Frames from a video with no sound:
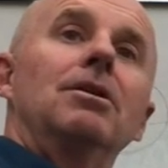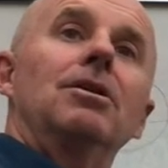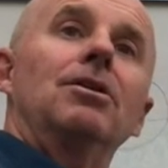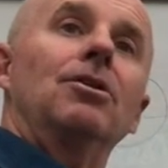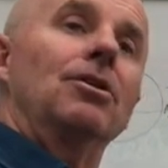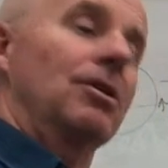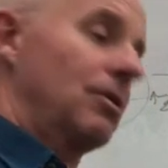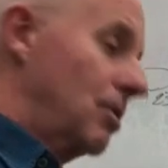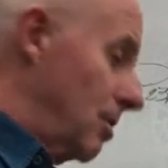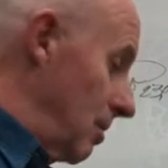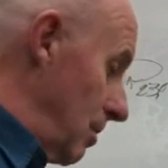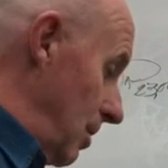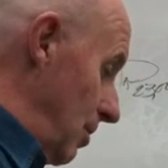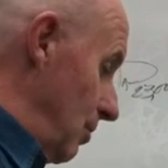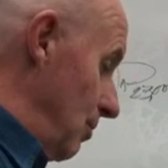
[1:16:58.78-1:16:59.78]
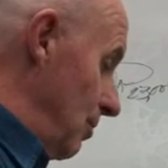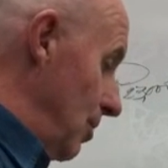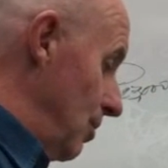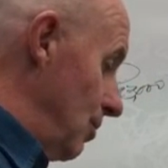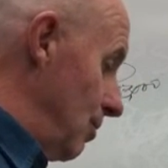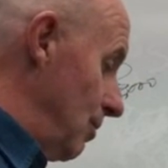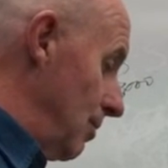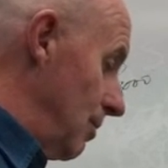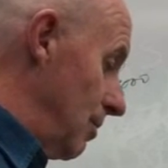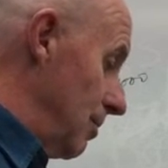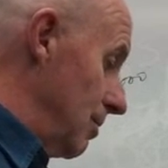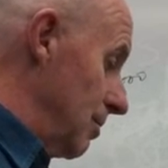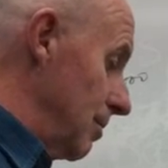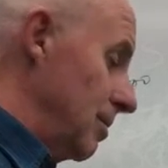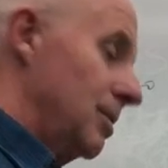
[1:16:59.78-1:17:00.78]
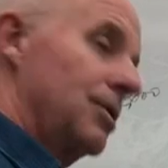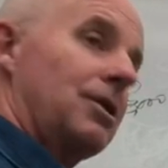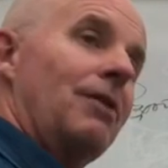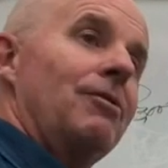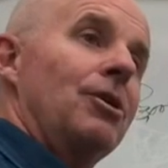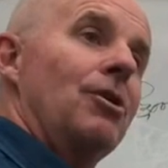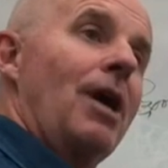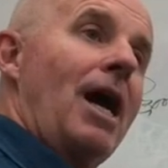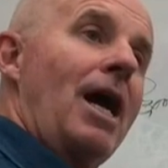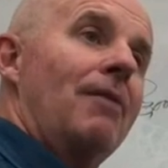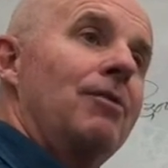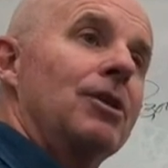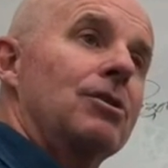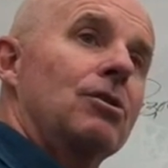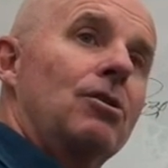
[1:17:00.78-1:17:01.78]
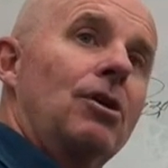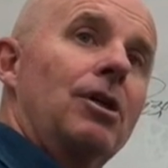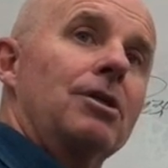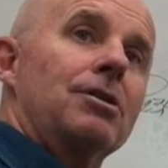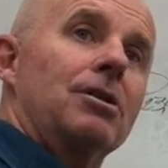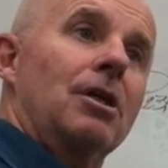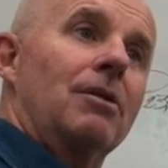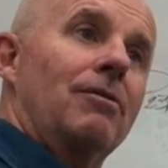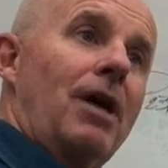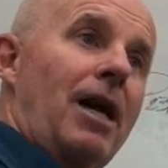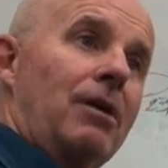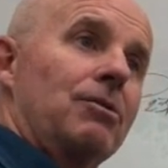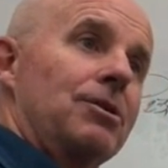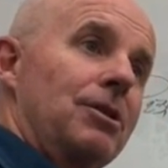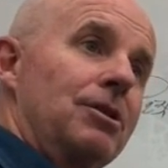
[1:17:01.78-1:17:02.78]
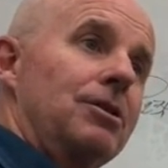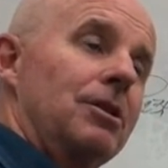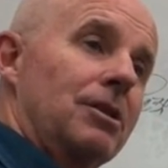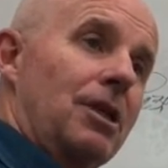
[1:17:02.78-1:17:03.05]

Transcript: you discover that your average cost of acquisition, a